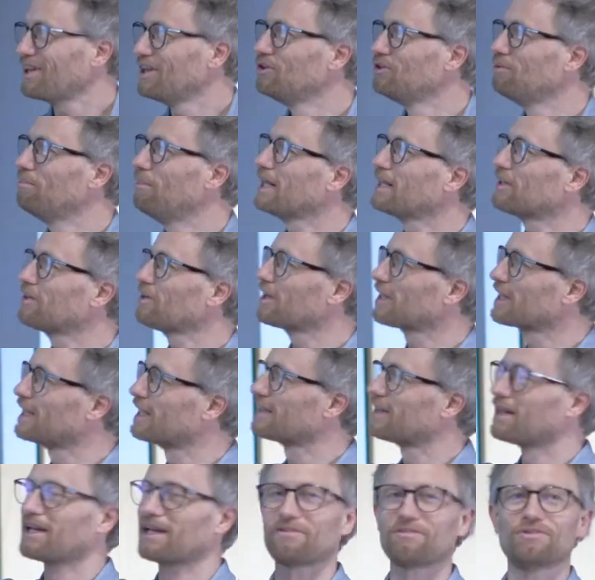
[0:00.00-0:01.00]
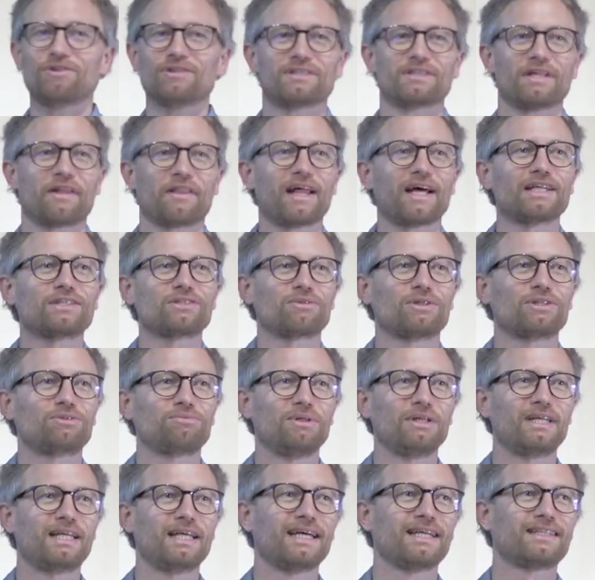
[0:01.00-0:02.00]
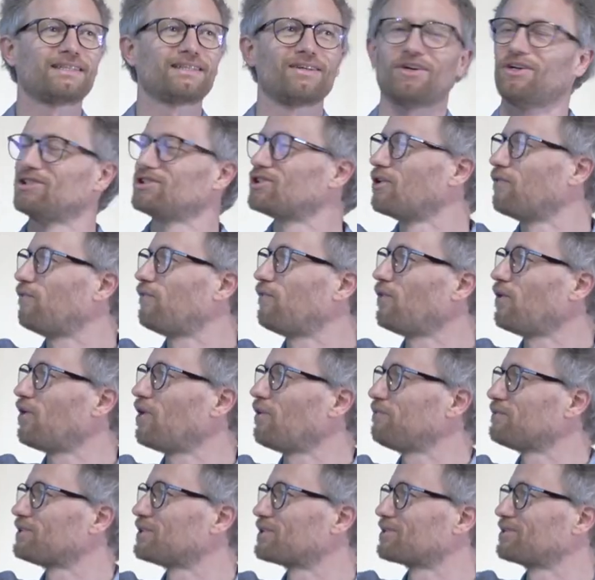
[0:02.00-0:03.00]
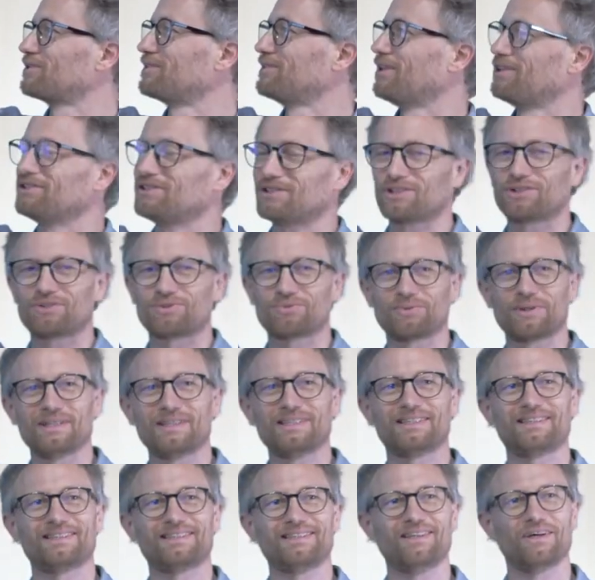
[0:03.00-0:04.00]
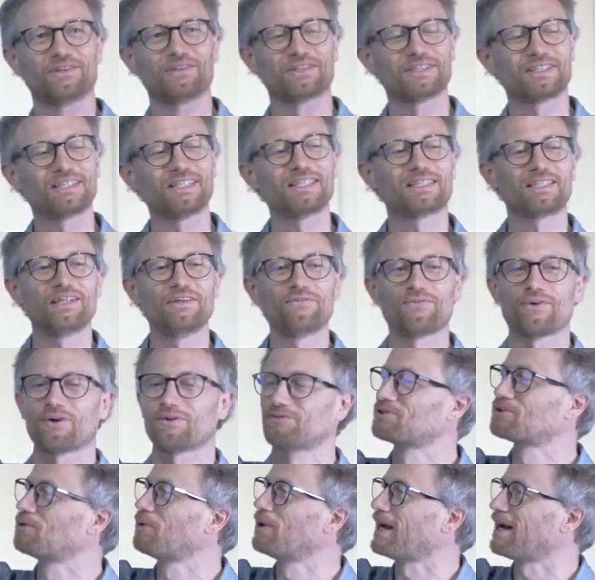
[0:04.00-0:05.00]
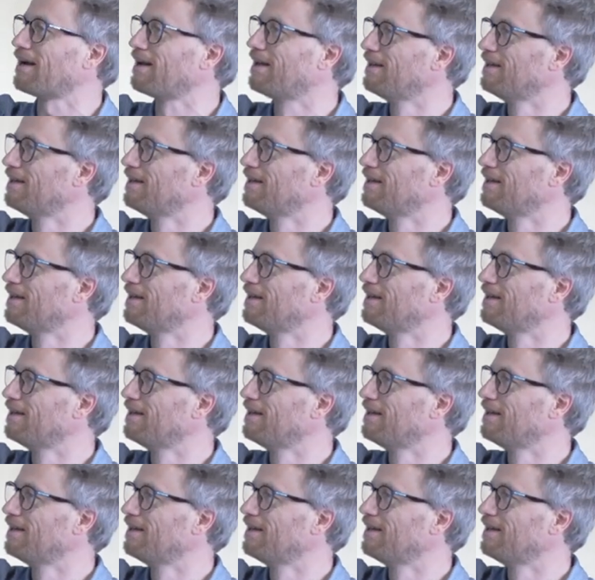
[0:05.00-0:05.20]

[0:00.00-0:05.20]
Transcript: You better get nervous. That's what we get on the on the 64th square,